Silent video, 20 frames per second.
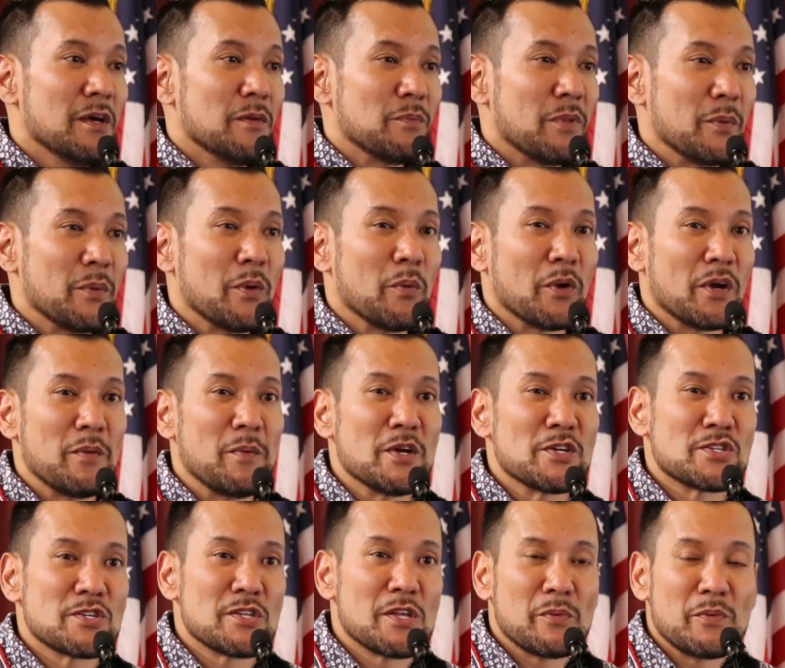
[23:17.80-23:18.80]
but we want to make
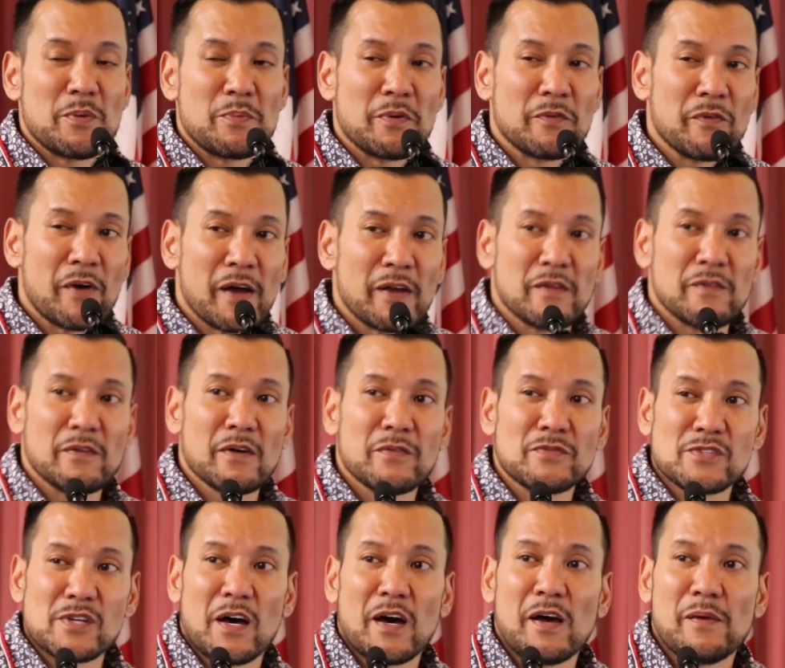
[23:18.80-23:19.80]
sure that we provide
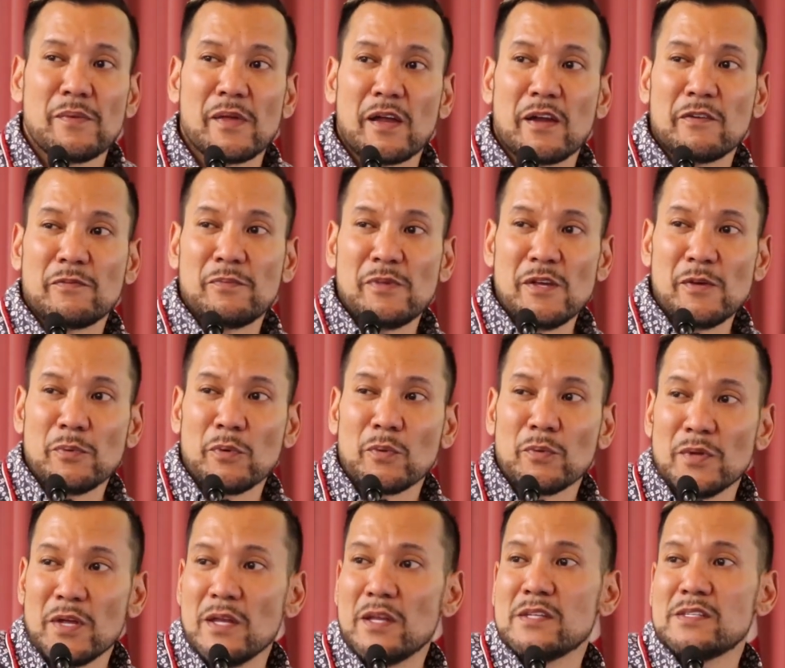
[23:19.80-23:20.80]
enough time that if people
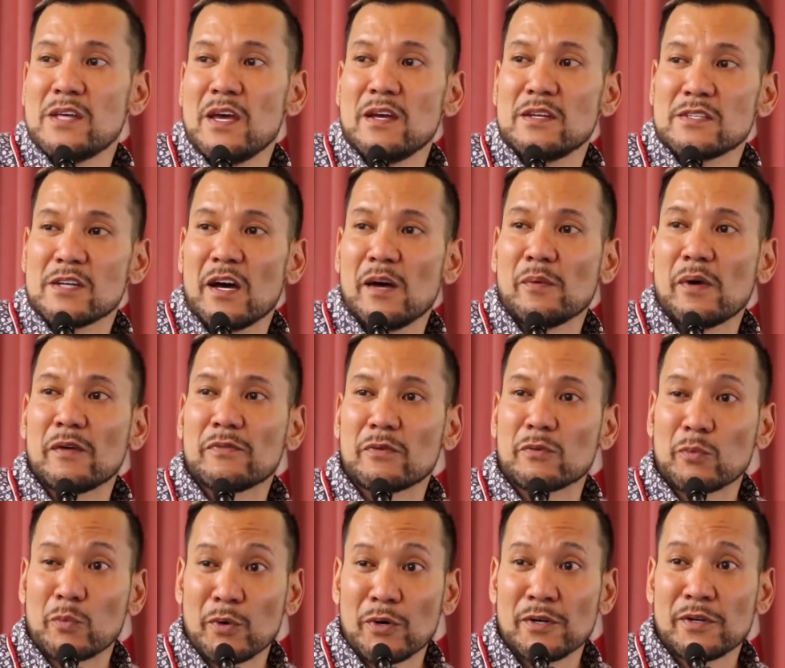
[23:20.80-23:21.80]
need to take time off
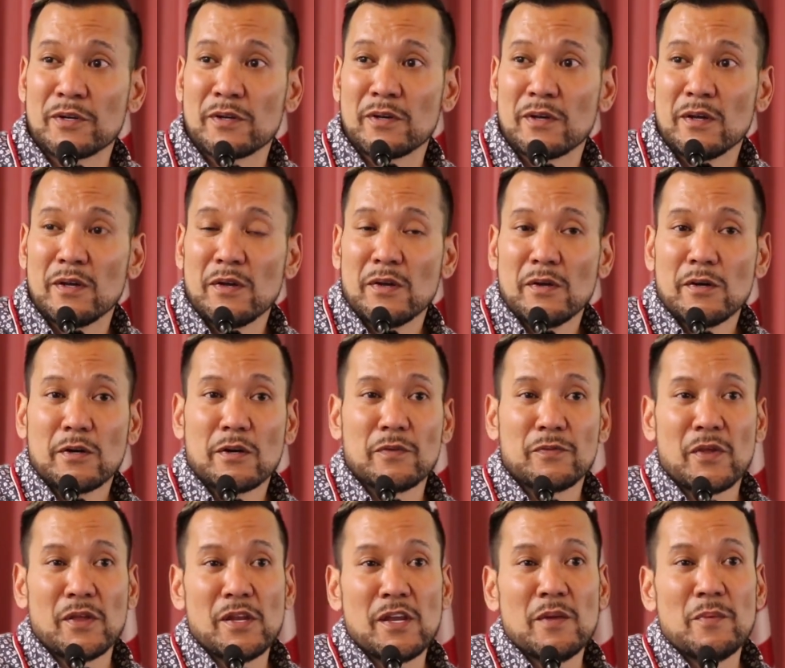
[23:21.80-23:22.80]
of work, or
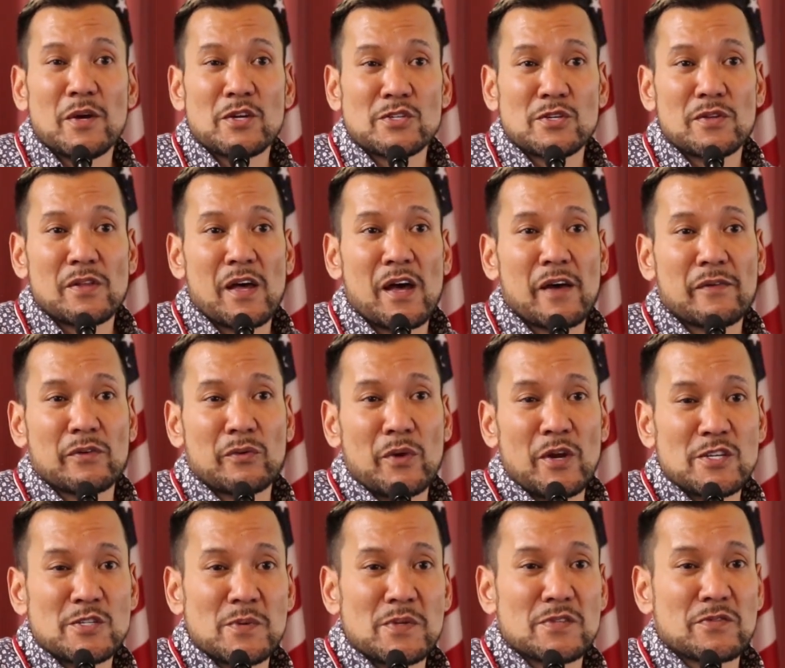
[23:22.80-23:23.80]
if they need to make sure they have
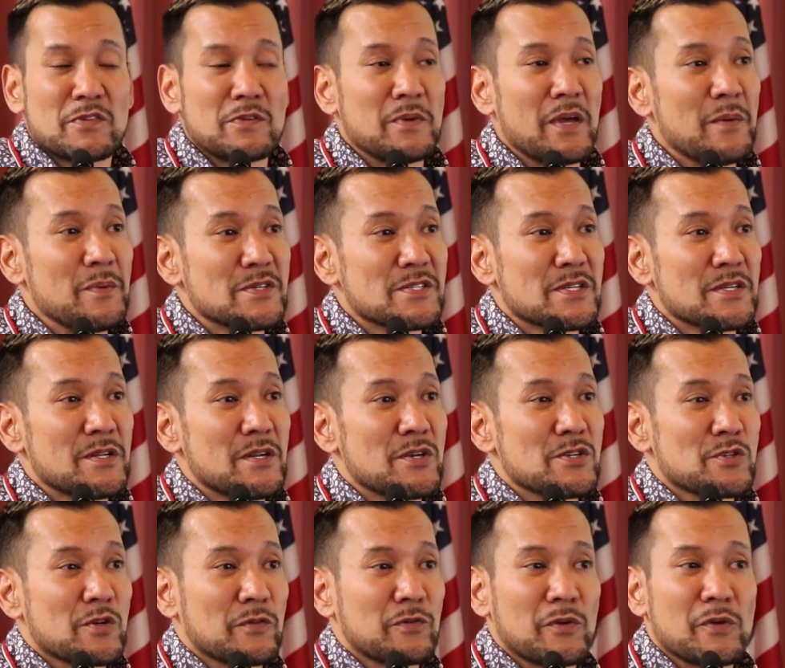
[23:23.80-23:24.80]
arrangements for
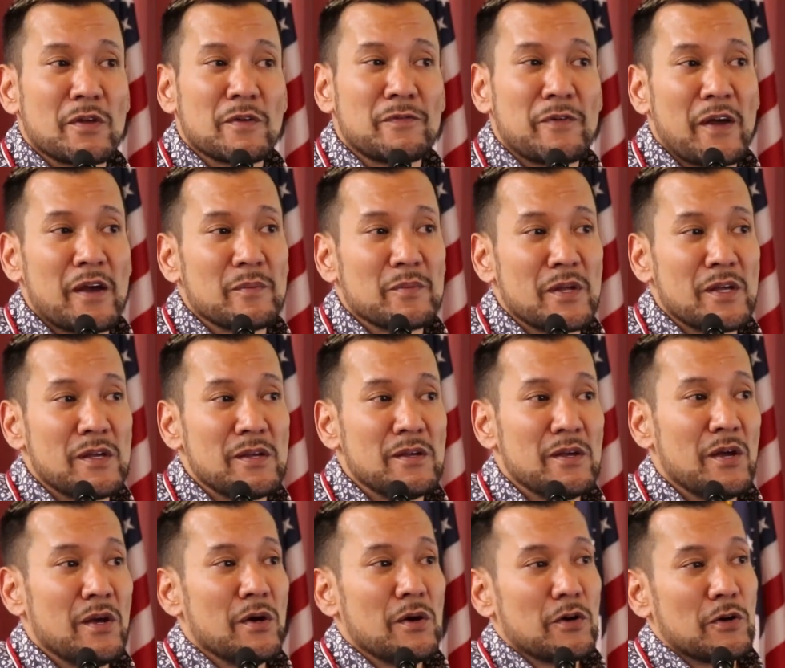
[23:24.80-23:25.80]
babysitters or for the
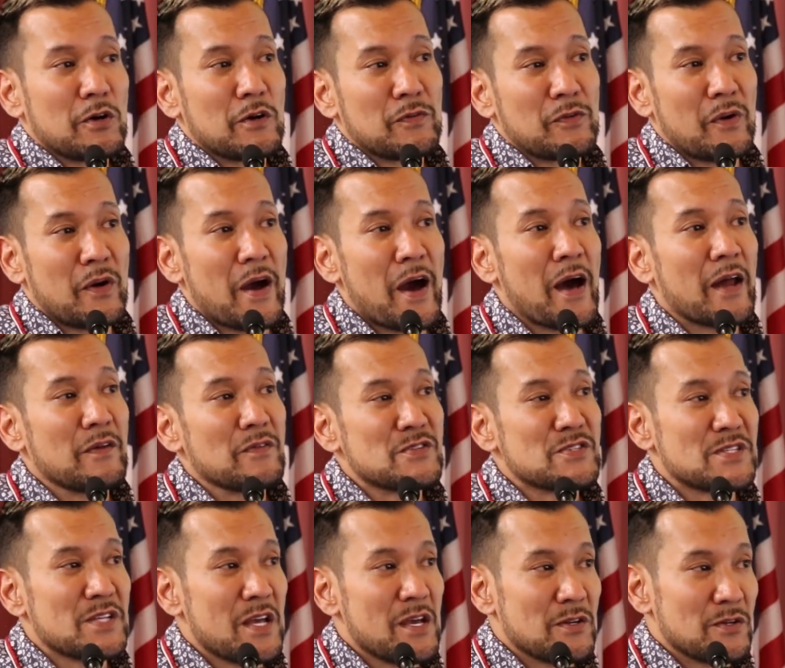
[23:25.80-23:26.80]
family, or if they're out of
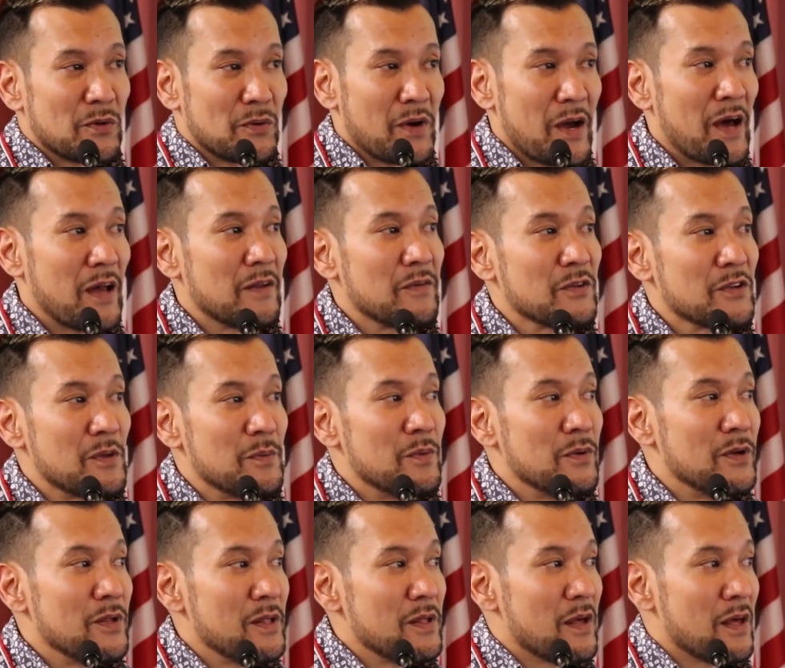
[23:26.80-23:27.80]
state or out of the
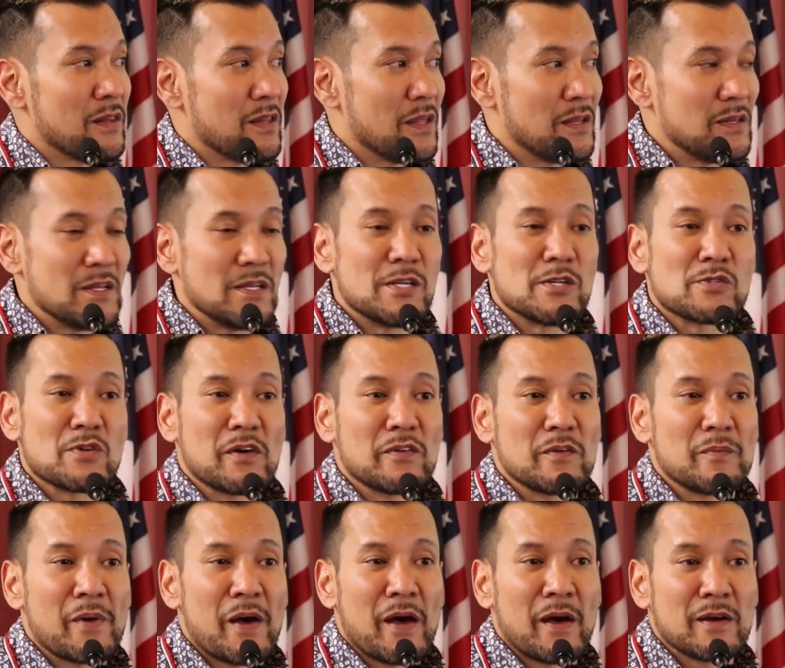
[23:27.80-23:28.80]
community and they need to
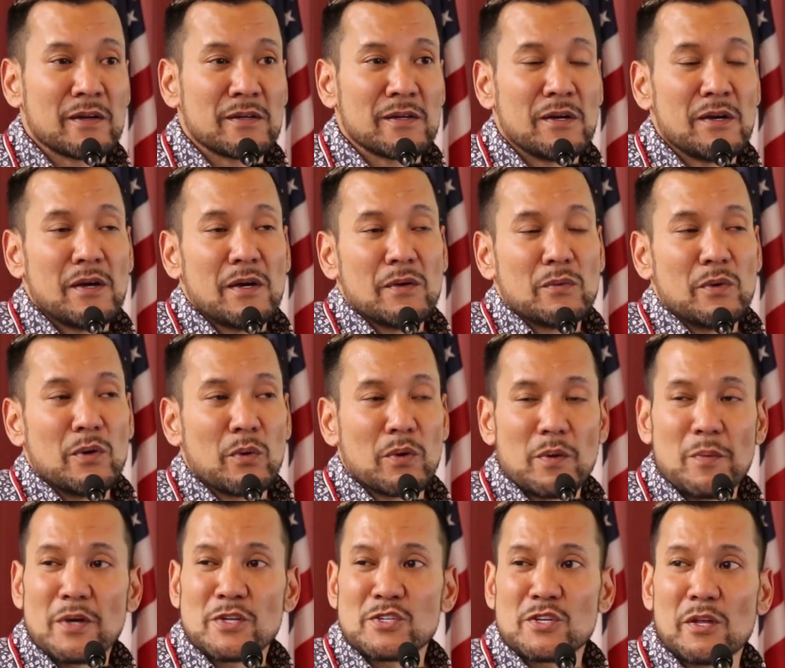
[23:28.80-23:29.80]
travel back, we want
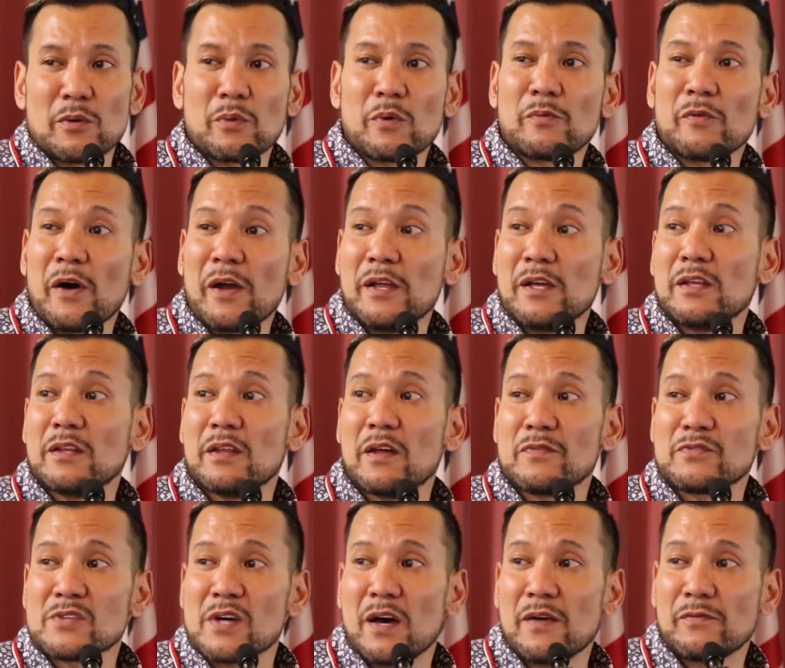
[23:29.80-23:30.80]
to make sure that we're providing
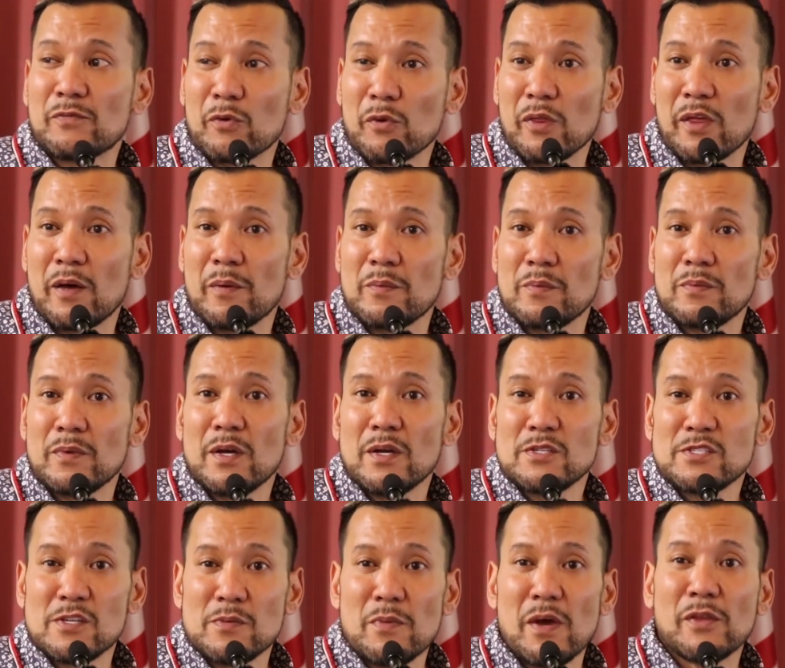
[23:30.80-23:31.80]
enough time for them
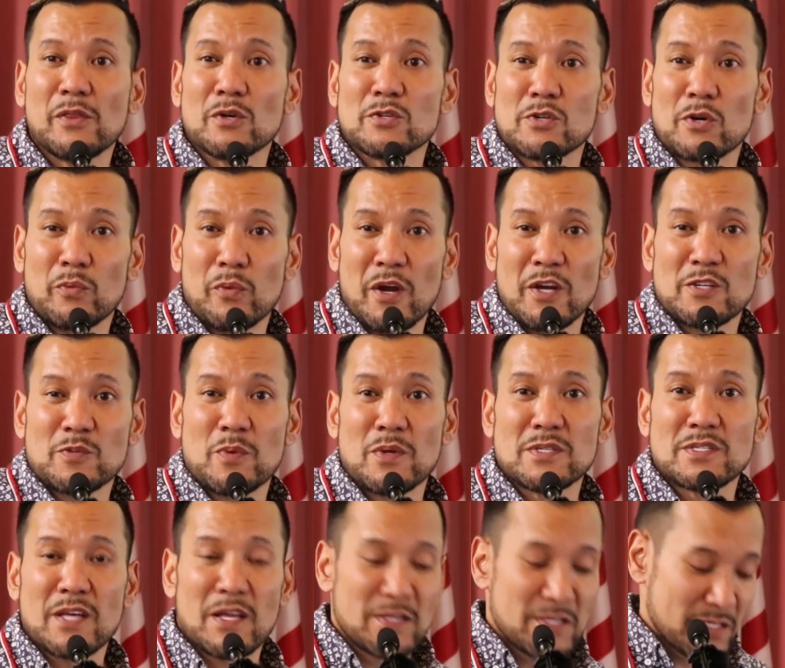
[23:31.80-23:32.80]
to make those
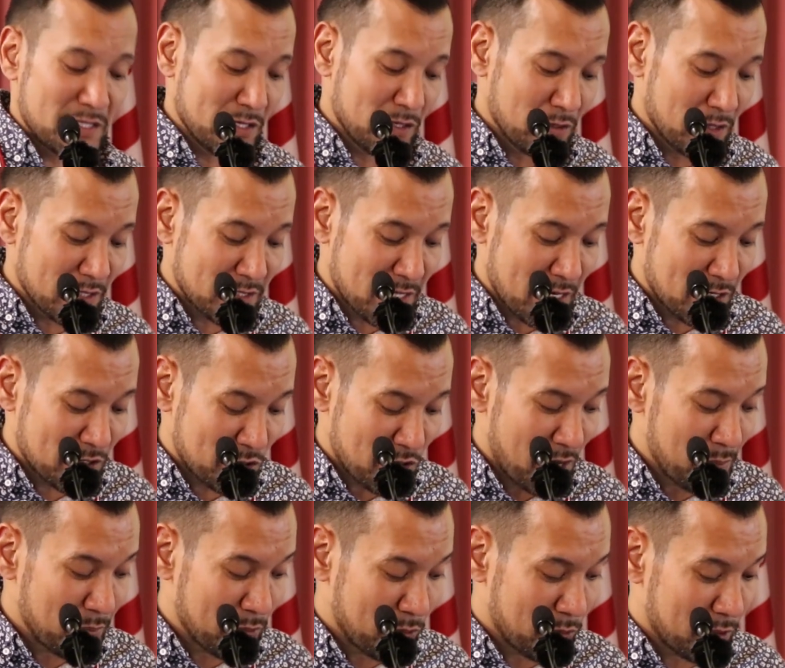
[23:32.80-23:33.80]
arrangements and still attend
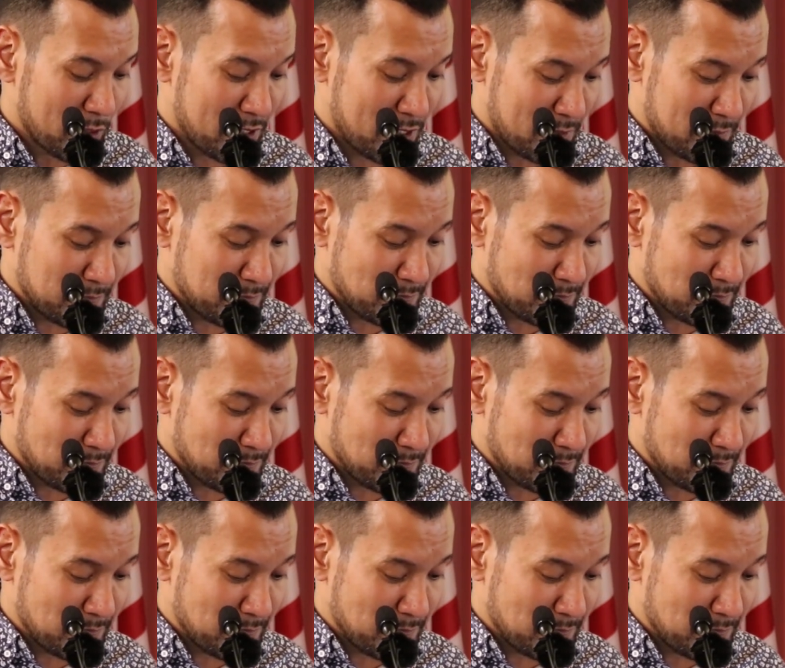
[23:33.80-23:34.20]
tribal court.